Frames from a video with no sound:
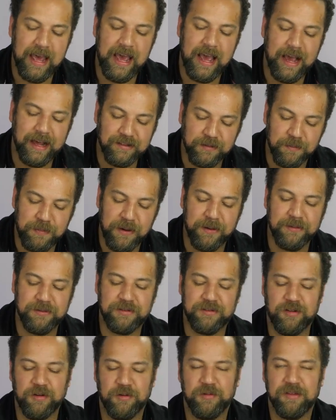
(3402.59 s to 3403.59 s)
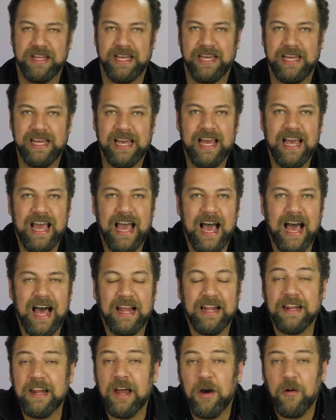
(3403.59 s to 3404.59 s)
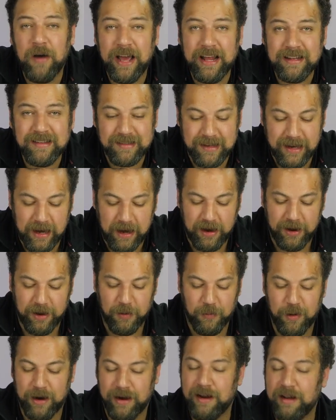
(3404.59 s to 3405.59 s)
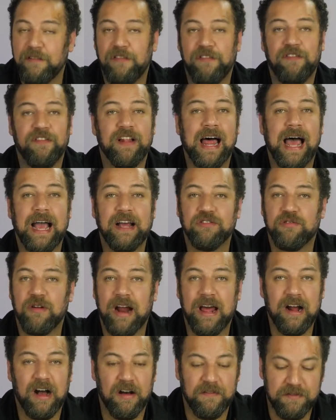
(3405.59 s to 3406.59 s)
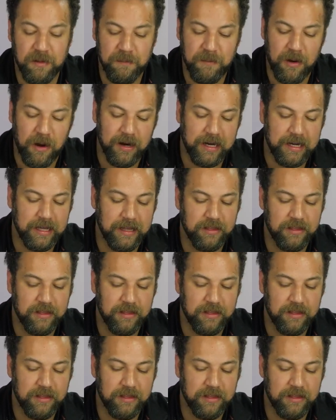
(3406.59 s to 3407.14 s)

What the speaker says: as opposed to the low end scenario where it flies right off the market.